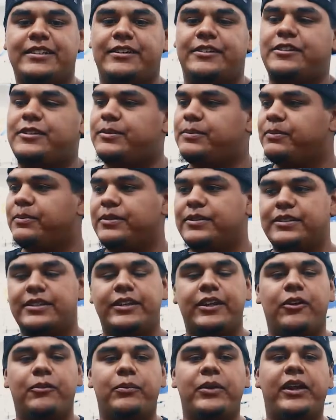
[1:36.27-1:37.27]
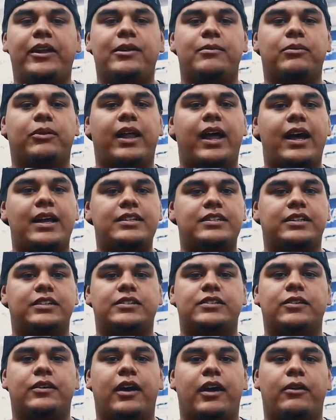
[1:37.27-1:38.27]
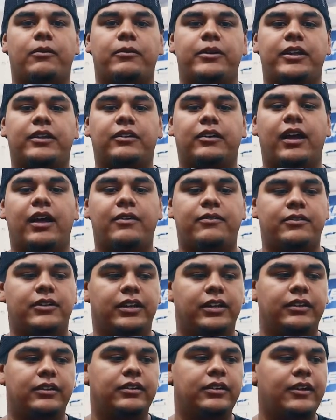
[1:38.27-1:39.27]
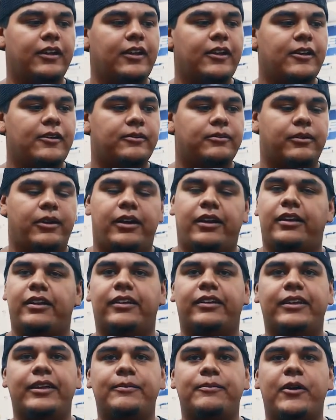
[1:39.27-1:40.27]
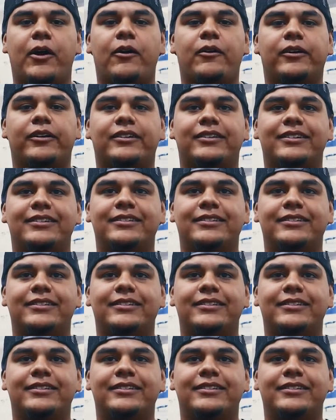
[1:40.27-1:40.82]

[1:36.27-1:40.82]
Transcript: It's still being a blast. I still got a week left and ready to keep going.